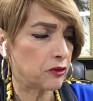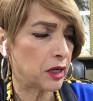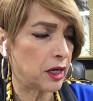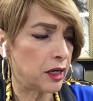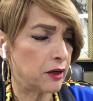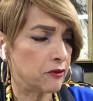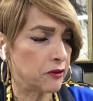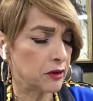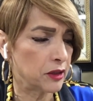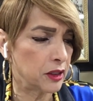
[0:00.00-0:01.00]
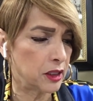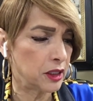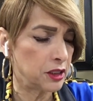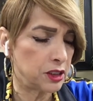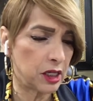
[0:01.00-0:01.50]
five.
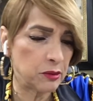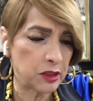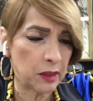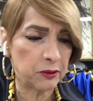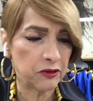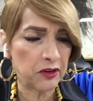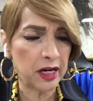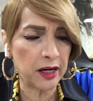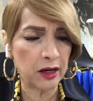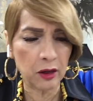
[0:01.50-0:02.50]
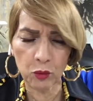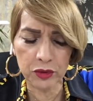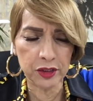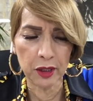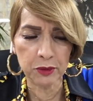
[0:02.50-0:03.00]
James chapter five. Oh,
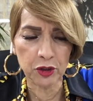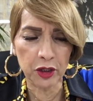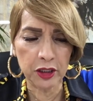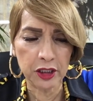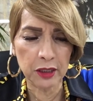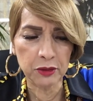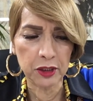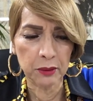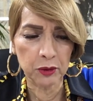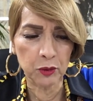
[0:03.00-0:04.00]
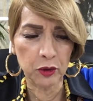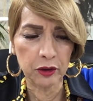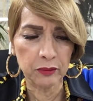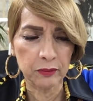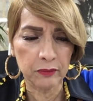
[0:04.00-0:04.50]
I'm sorry. James chapter one.
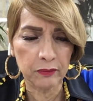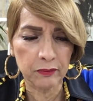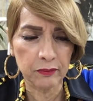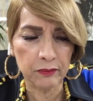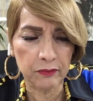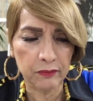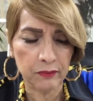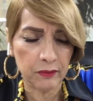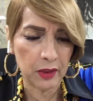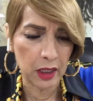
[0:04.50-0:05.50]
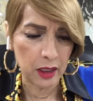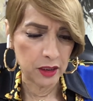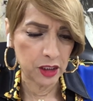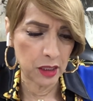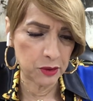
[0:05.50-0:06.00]

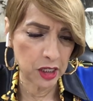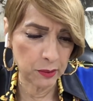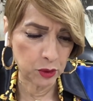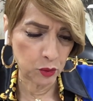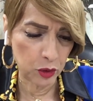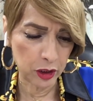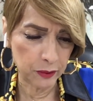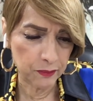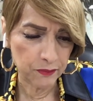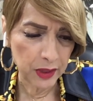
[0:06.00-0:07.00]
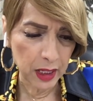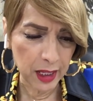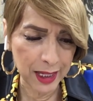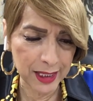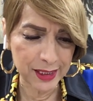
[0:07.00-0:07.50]
James chapter one,
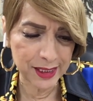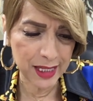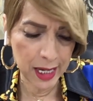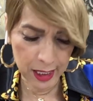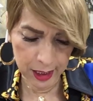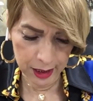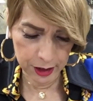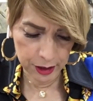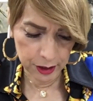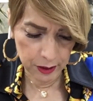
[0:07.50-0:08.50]
and it says